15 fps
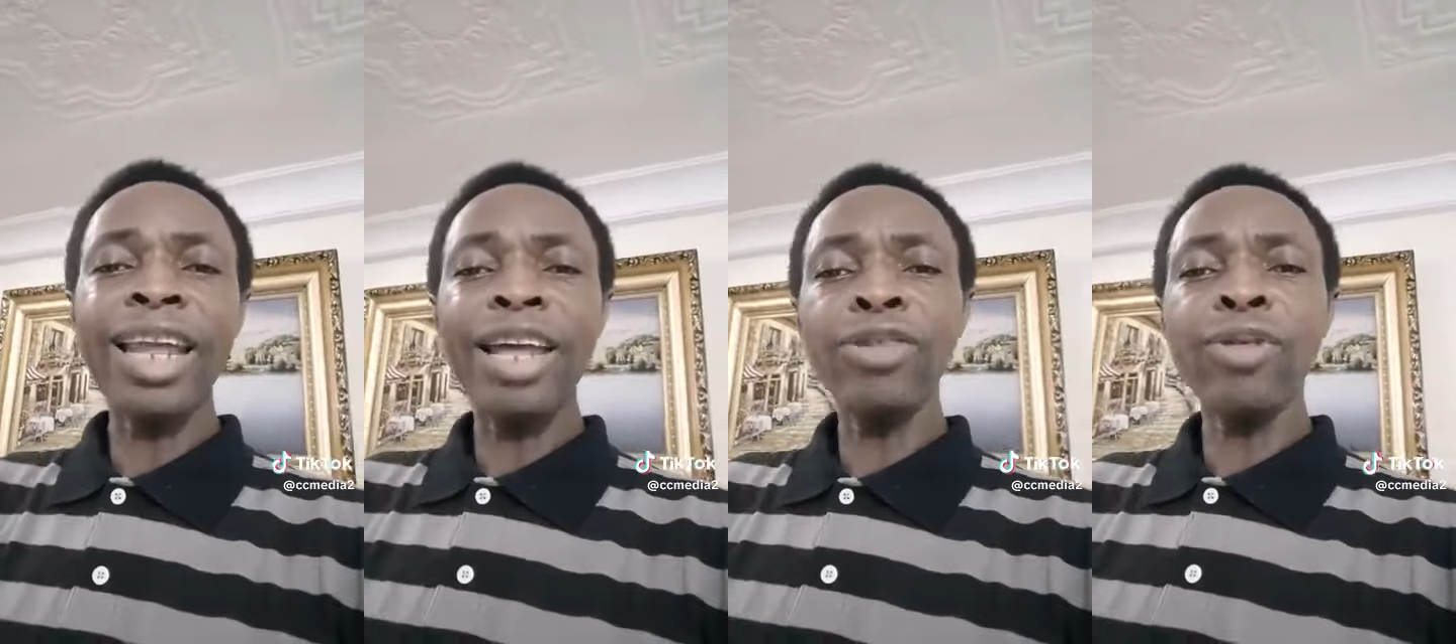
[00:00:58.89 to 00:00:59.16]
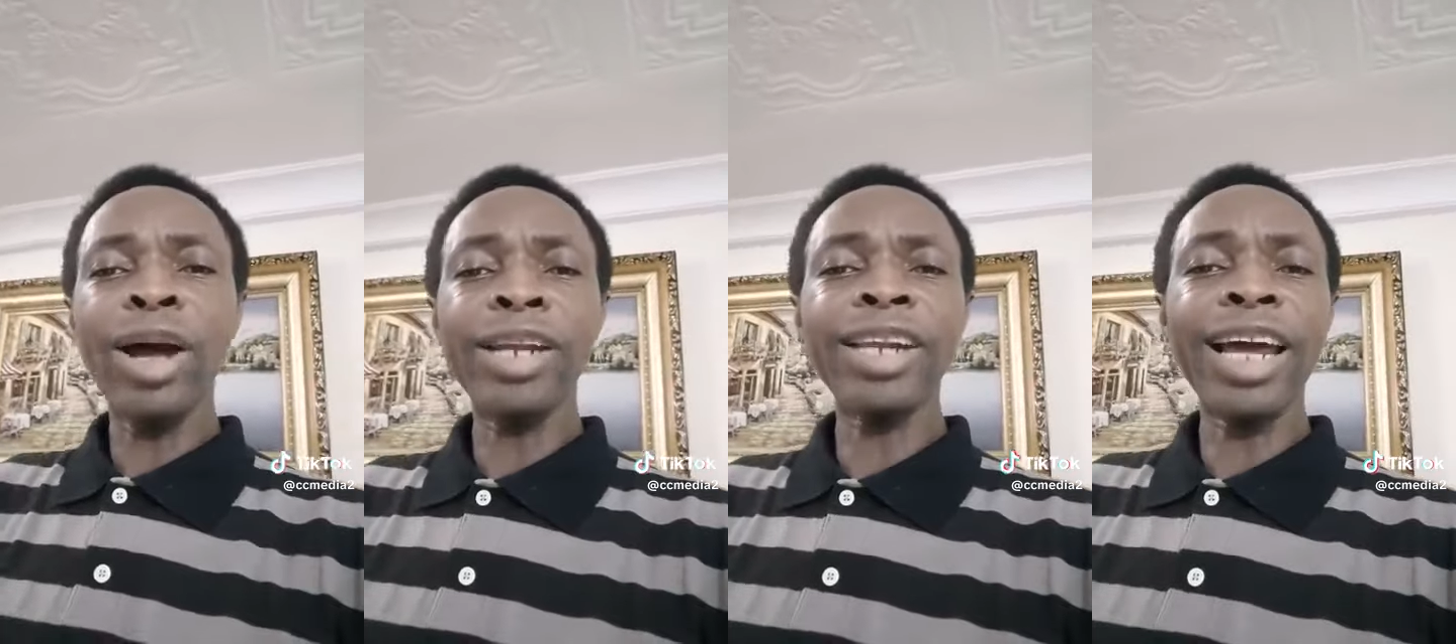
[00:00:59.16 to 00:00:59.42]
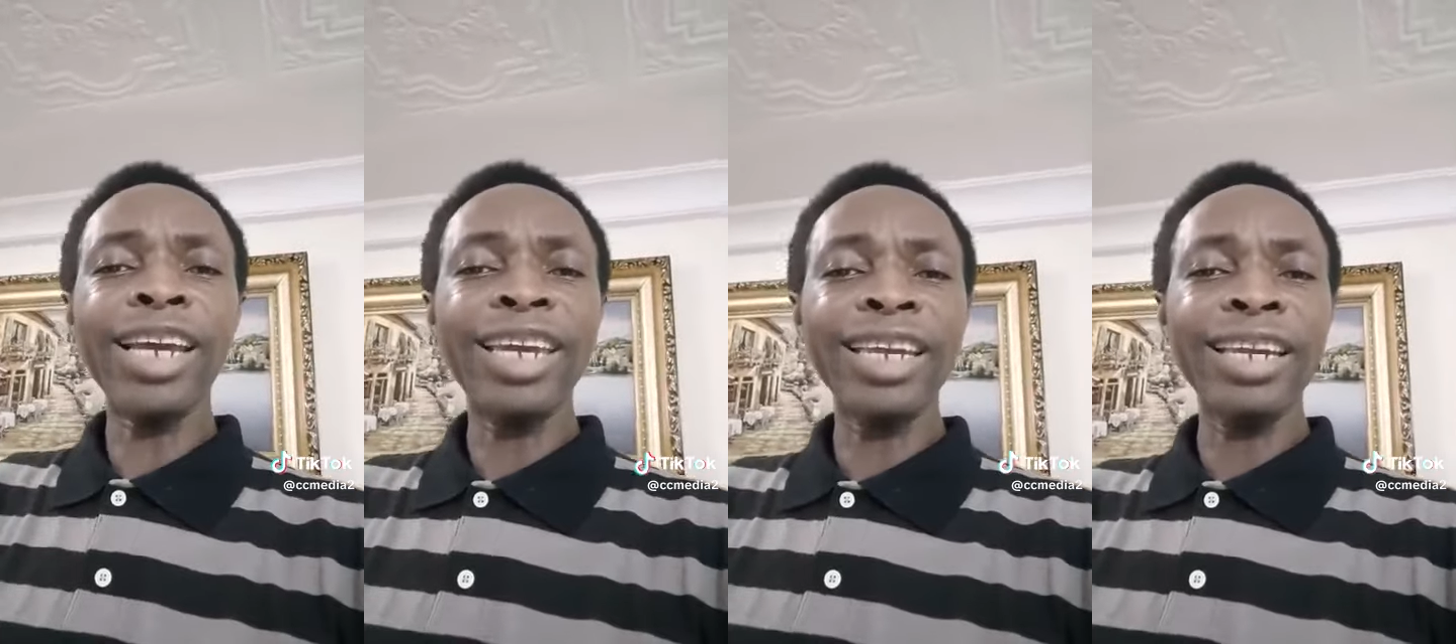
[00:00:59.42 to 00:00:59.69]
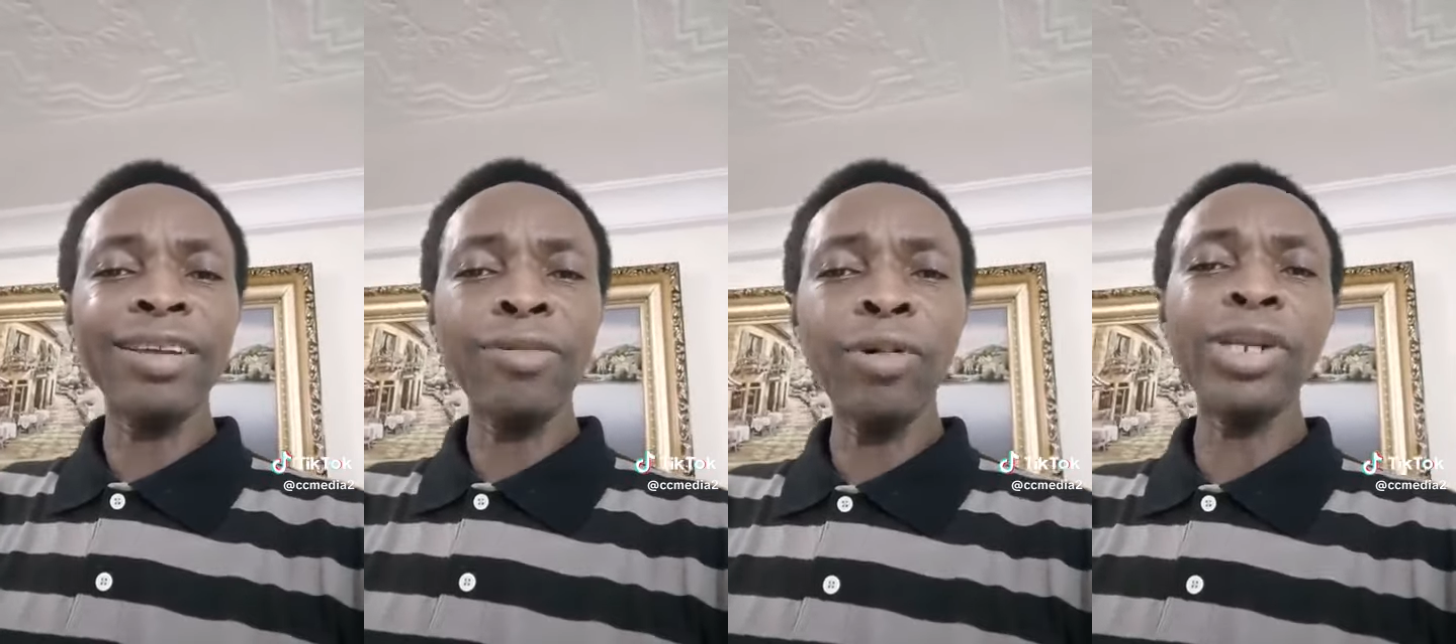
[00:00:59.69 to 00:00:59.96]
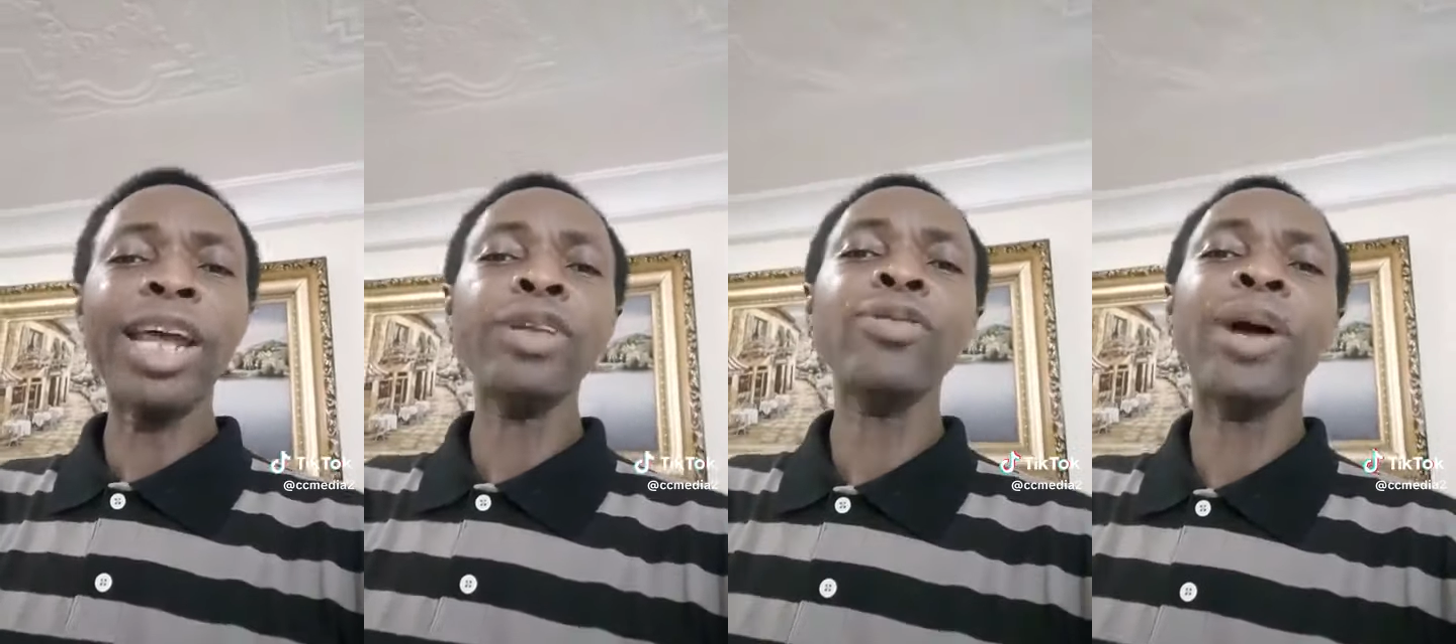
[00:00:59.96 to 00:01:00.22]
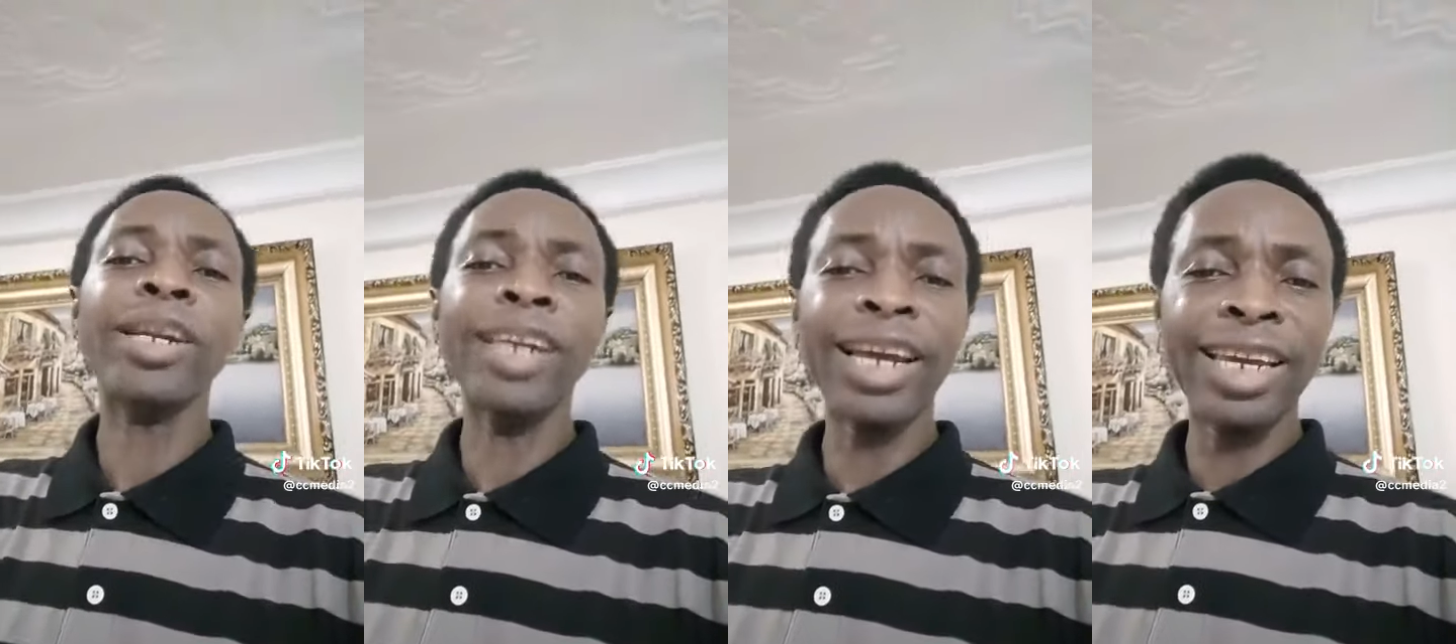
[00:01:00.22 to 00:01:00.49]
then you are attacking. What are you
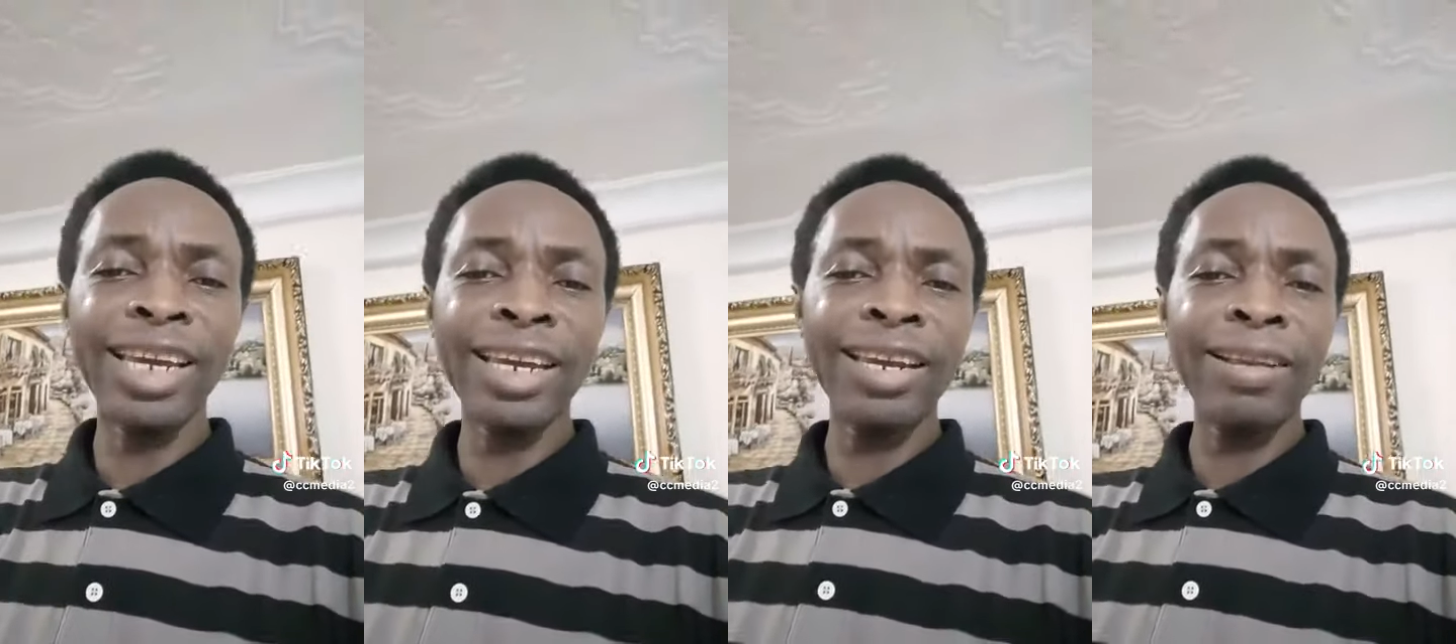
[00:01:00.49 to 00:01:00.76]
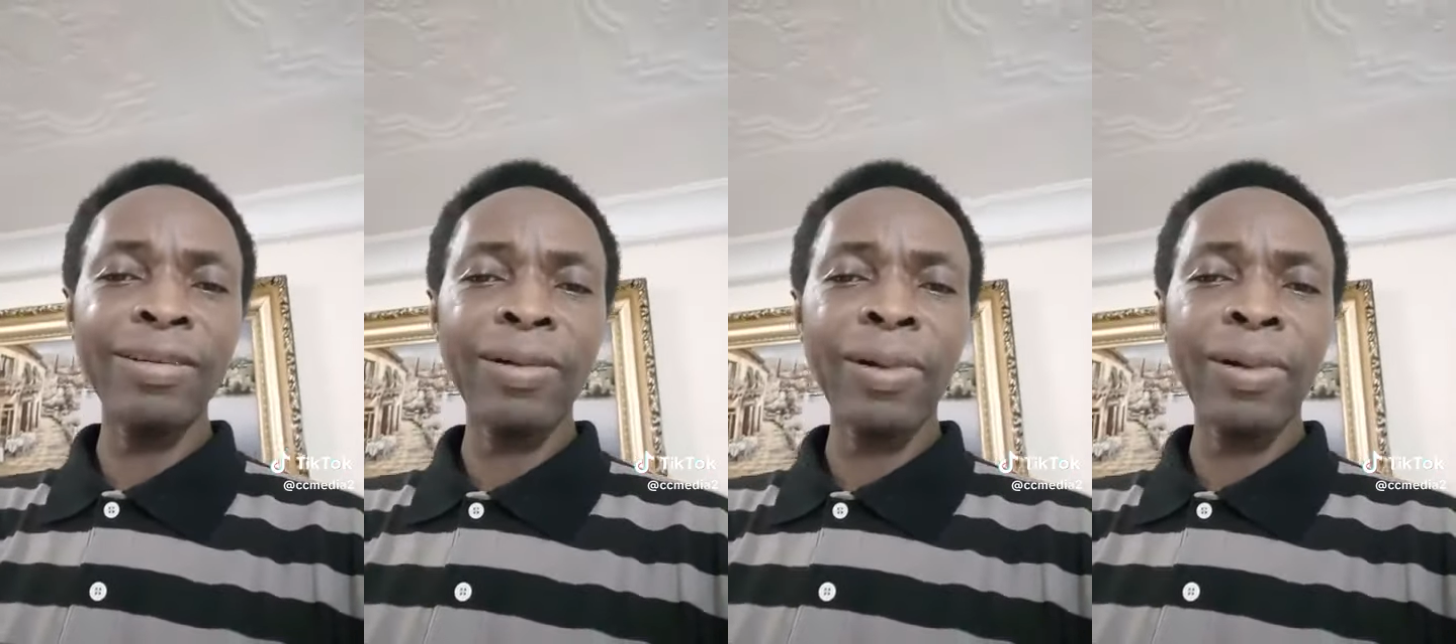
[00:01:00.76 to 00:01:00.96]
attacking?